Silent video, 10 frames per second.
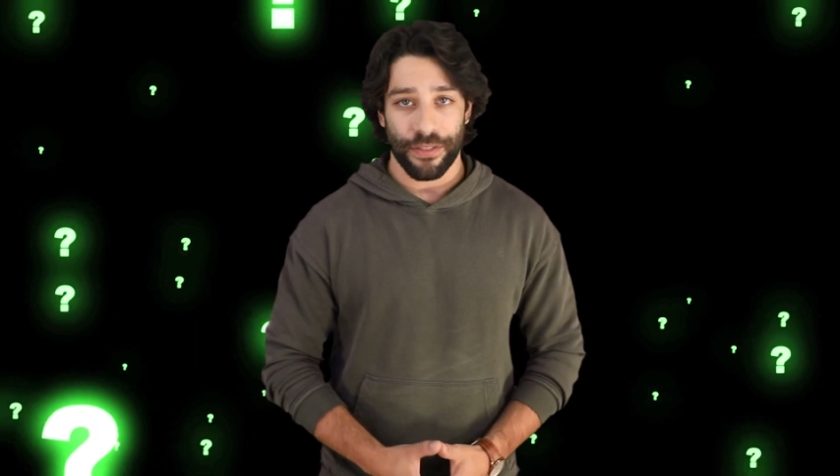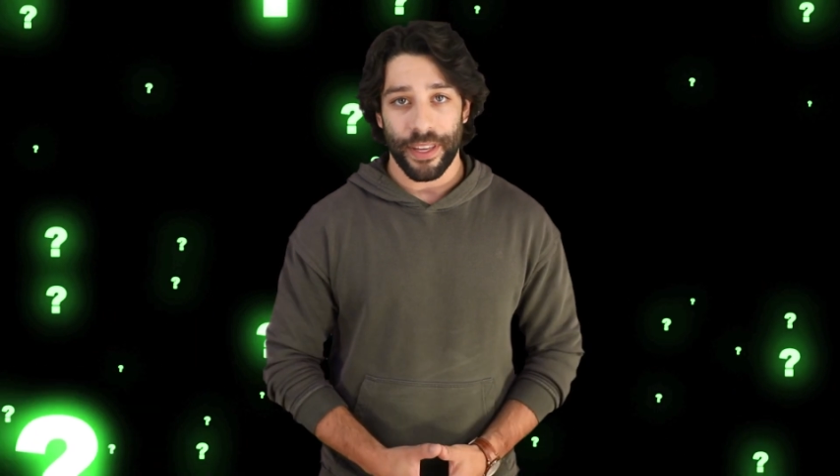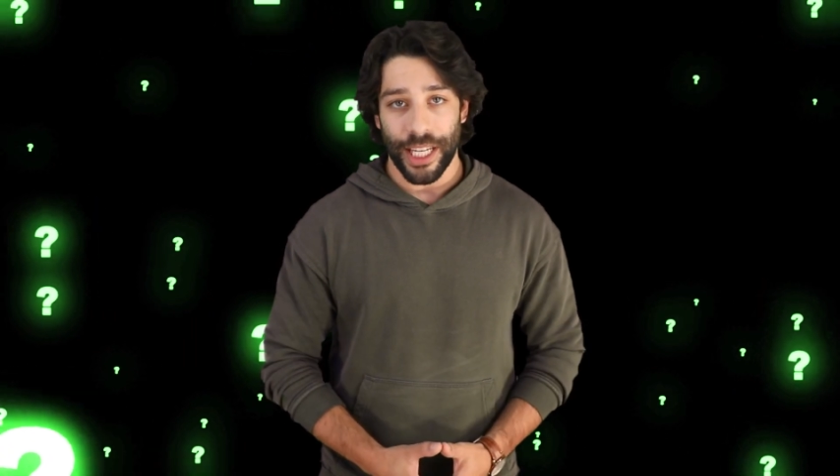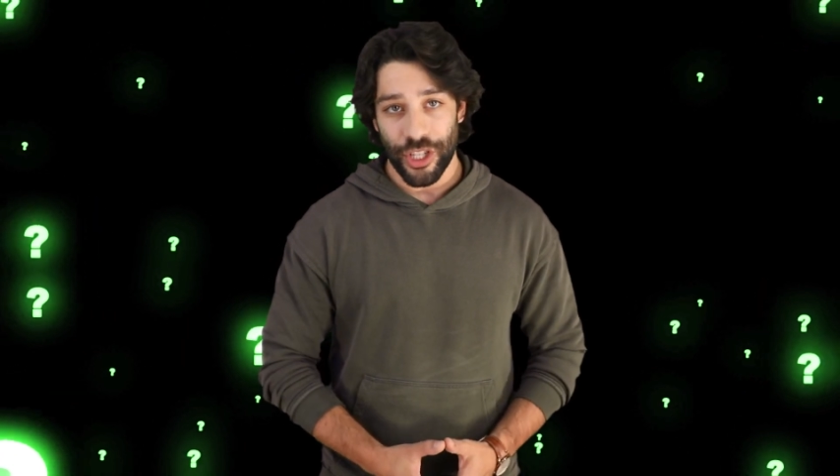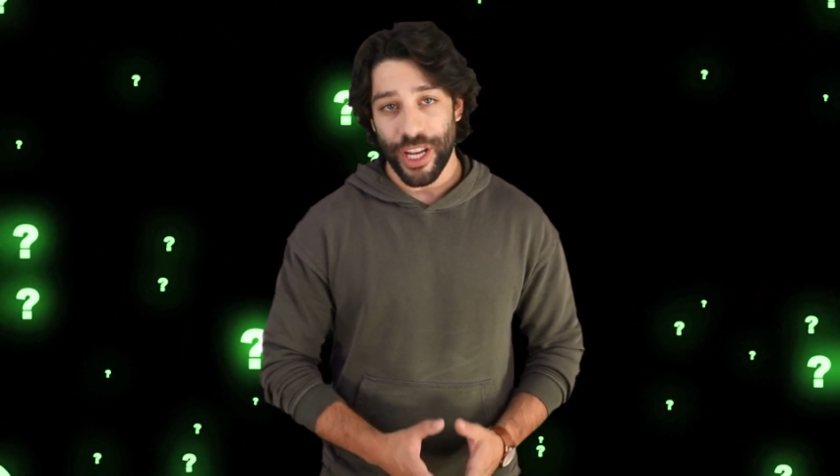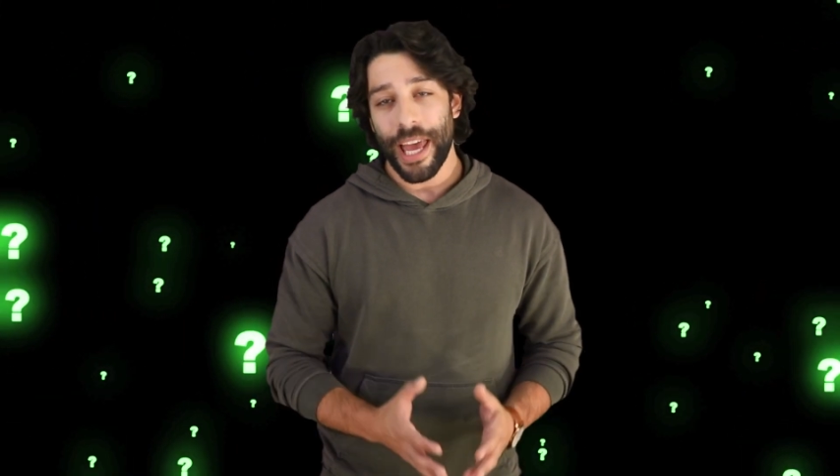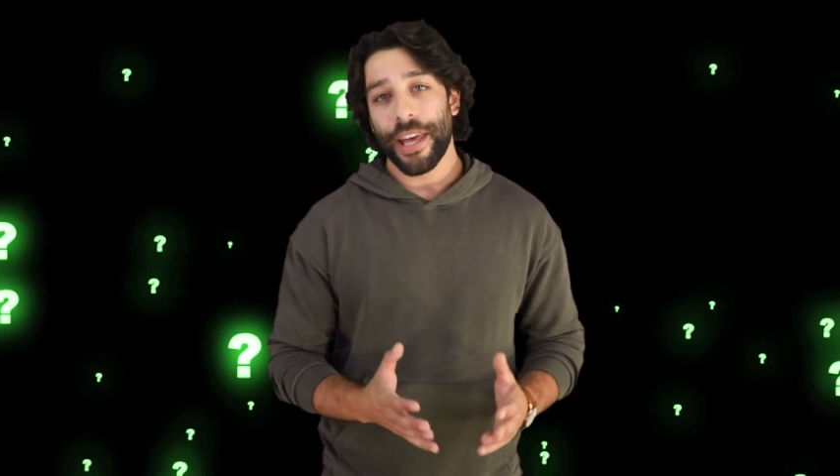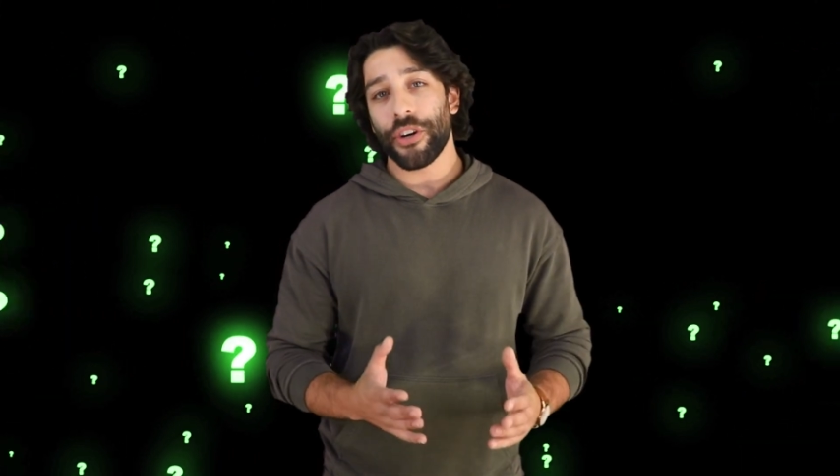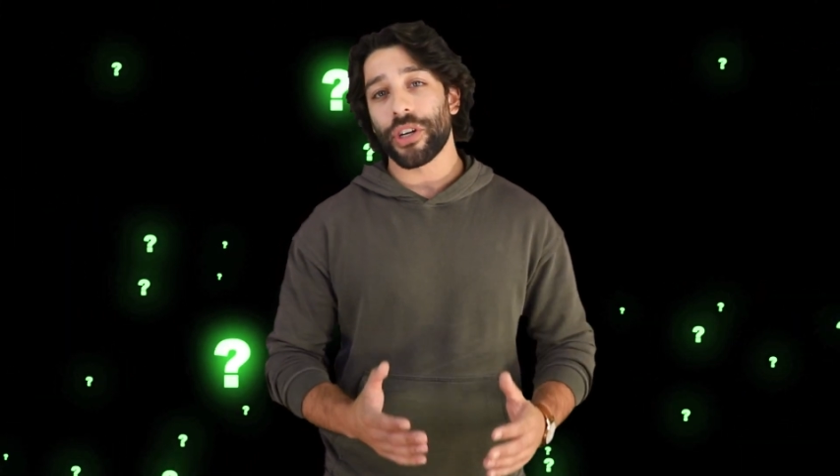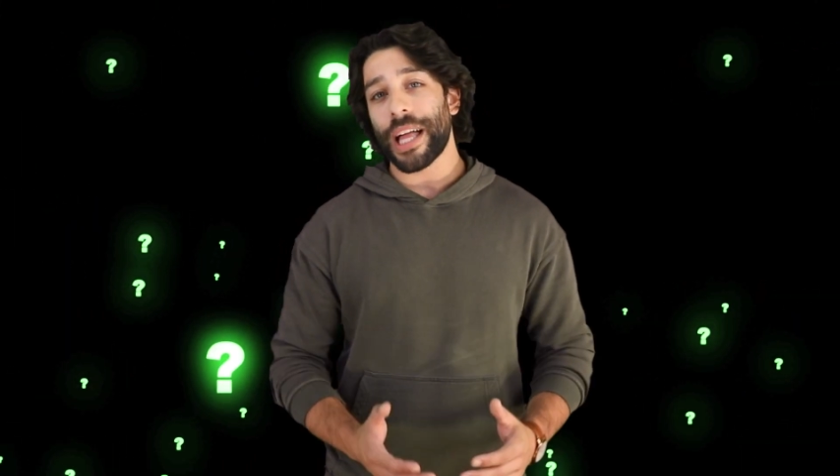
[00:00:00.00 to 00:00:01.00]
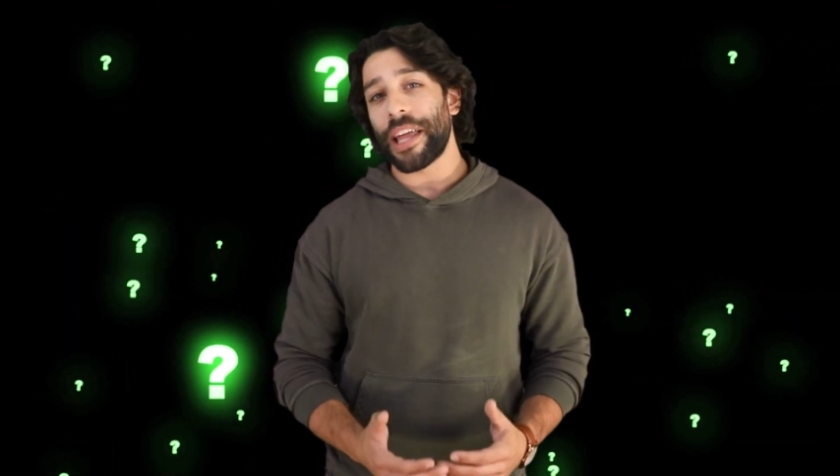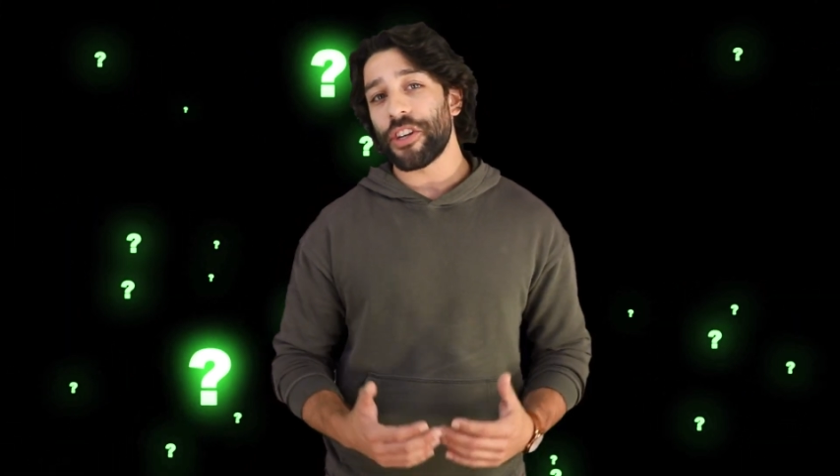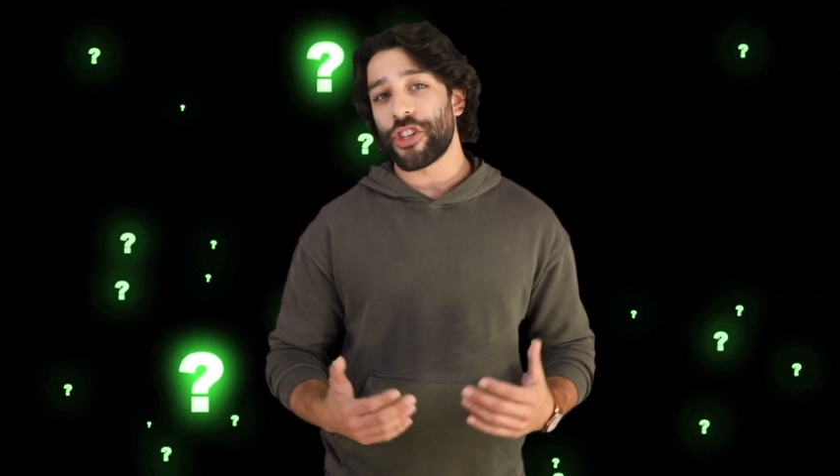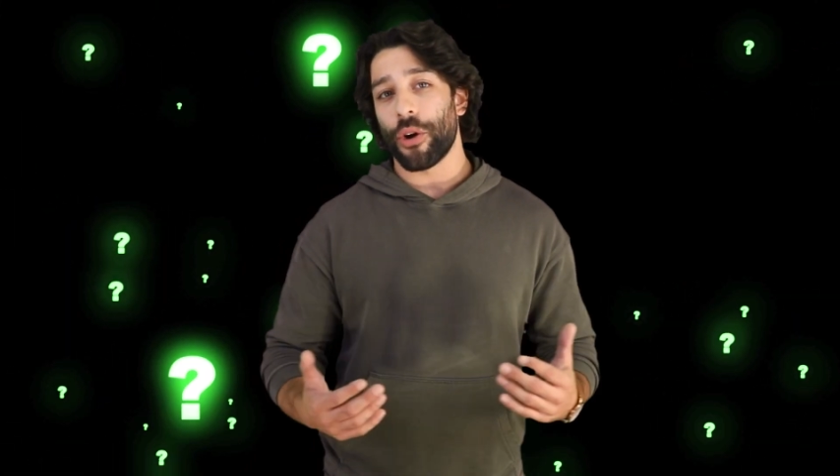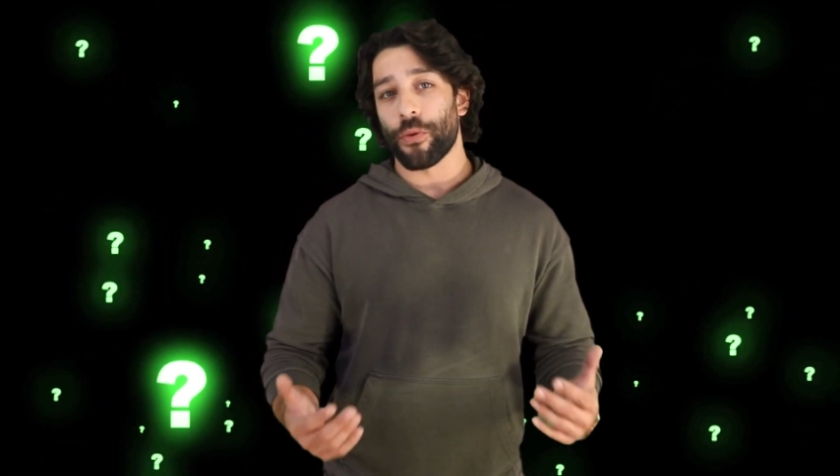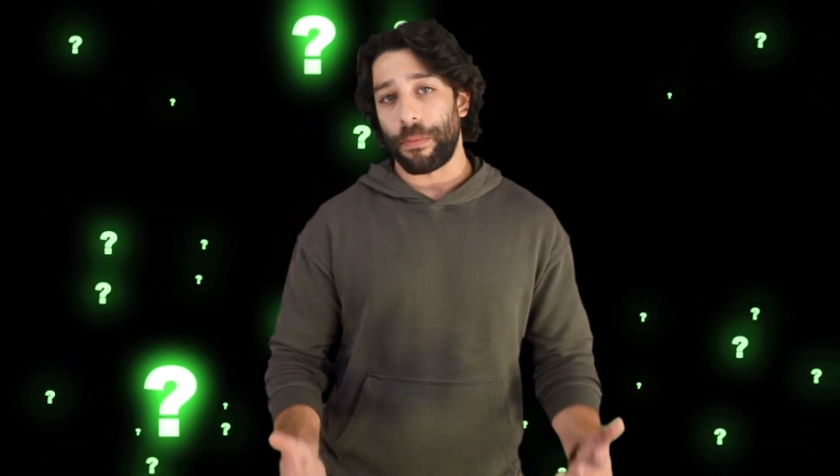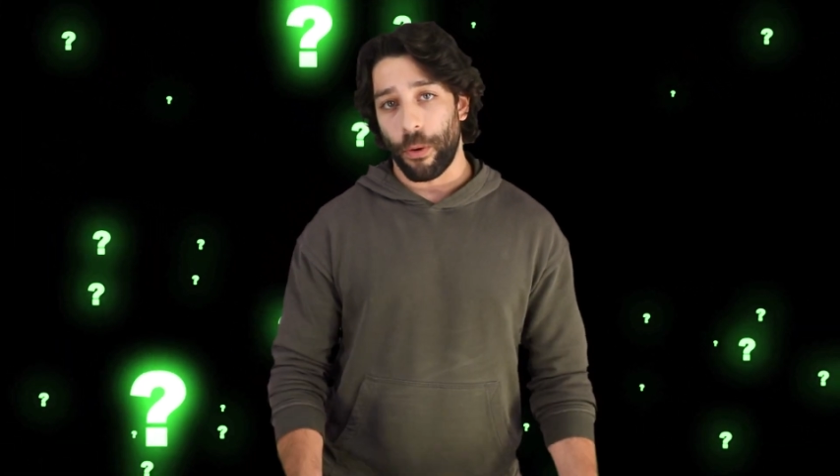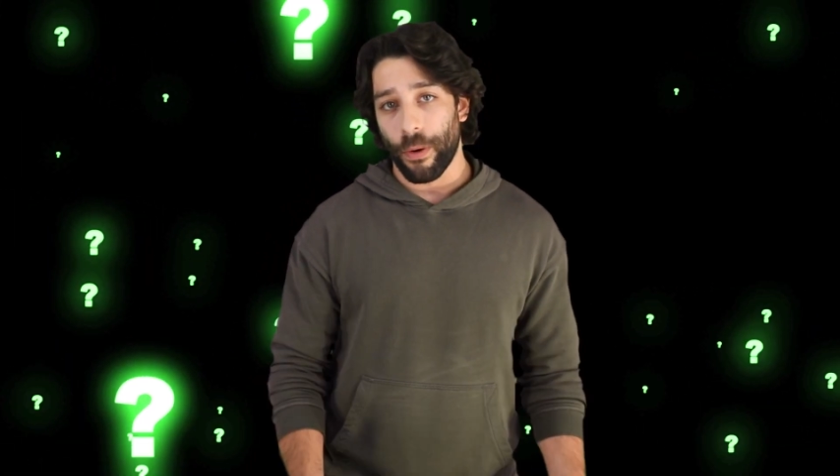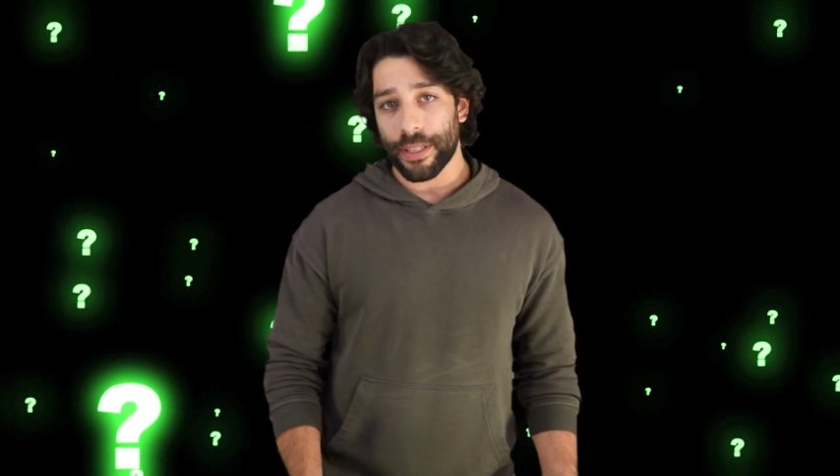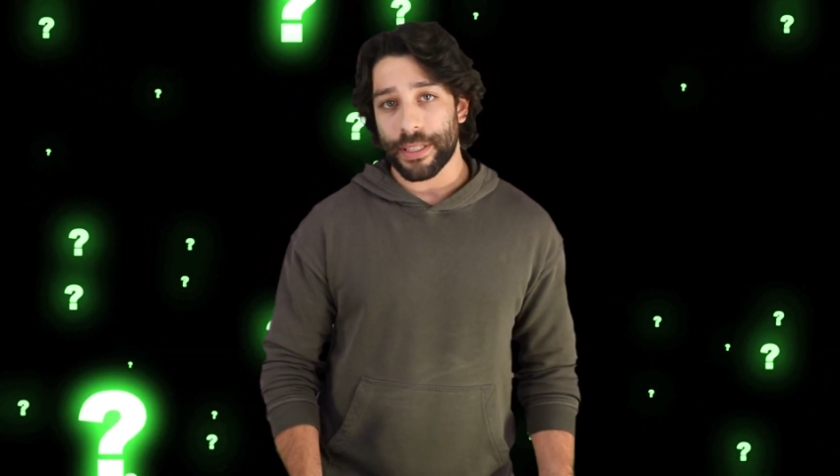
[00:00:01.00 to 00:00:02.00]
is finished, he'll gladly show the
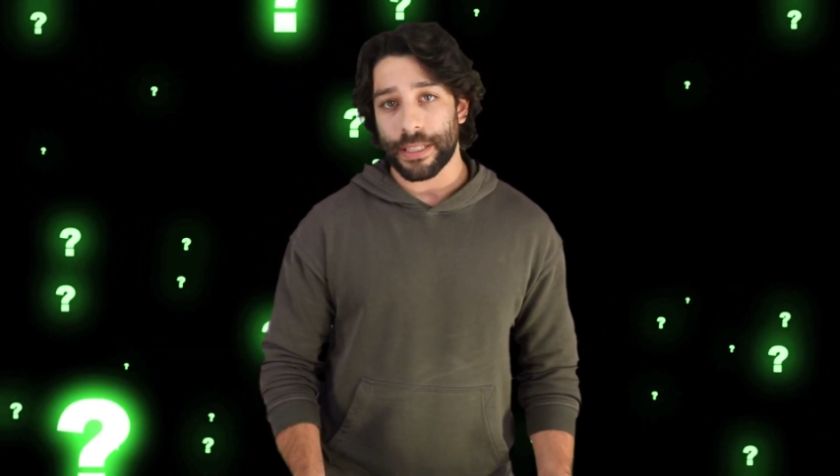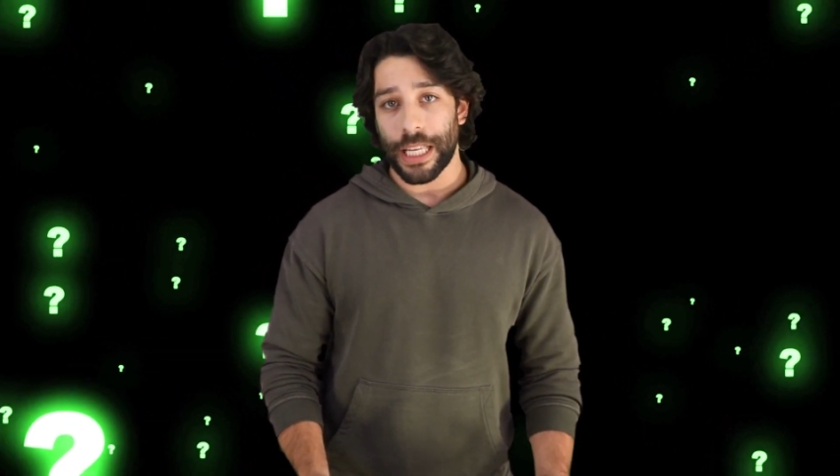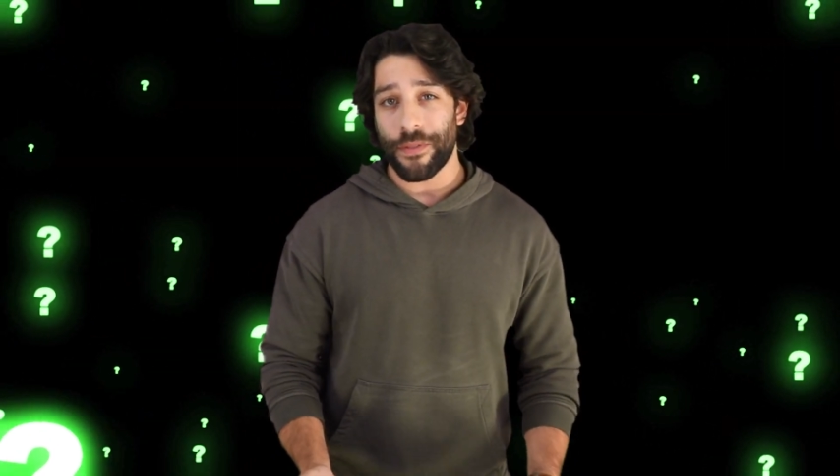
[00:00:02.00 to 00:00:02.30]
reports,